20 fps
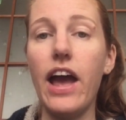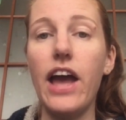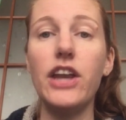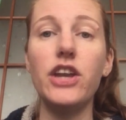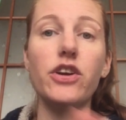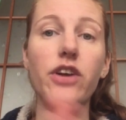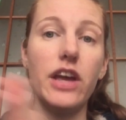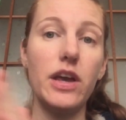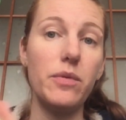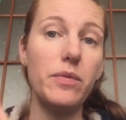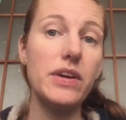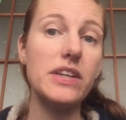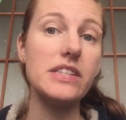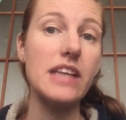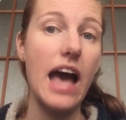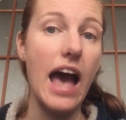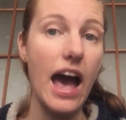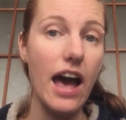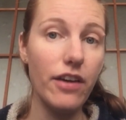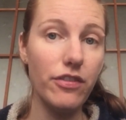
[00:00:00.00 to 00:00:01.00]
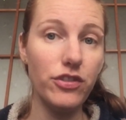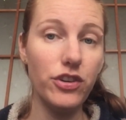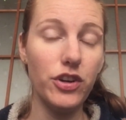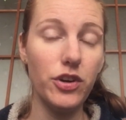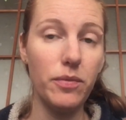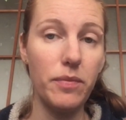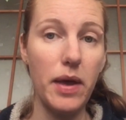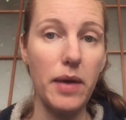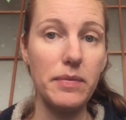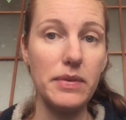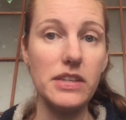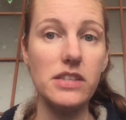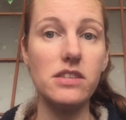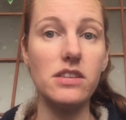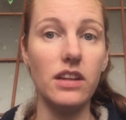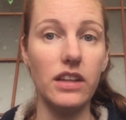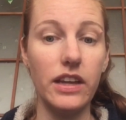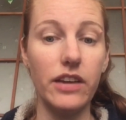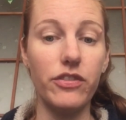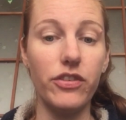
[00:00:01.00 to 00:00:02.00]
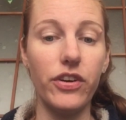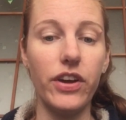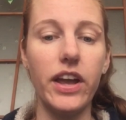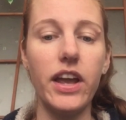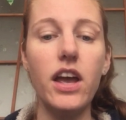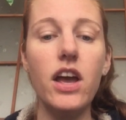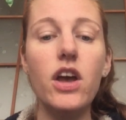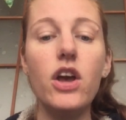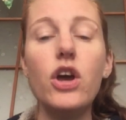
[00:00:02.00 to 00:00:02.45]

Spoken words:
and your 8 weeks after your baby's delivery,